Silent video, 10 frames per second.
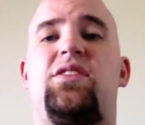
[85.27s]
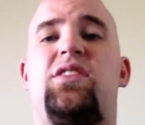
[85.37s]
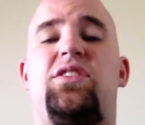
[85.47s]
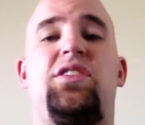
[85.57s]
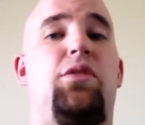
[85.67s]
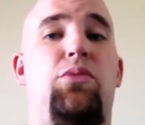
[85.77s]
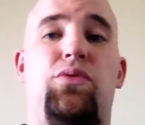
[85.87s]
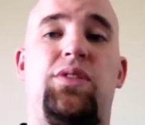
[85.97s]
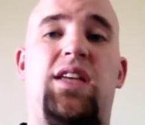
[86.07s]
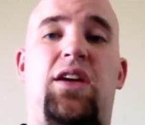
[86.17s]
such as the
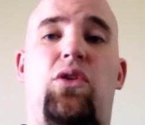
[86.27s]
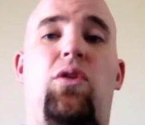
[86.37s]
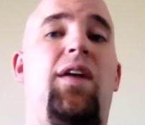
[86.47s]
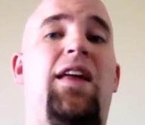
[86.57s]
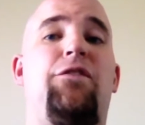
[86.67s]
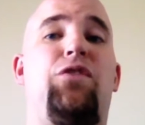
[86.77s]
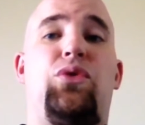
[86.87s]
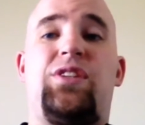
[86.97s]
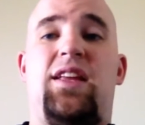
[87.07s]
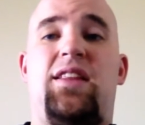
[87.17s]
moon cycle and
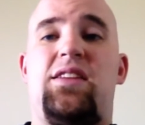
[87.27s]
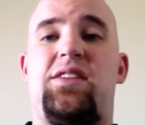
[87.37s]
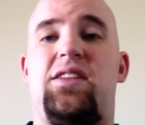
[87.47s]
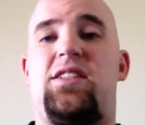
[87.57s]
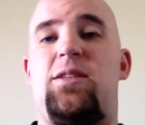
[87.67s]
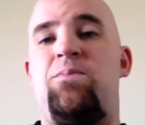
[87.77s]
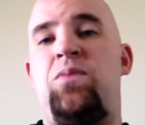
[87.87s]
photosynthesis.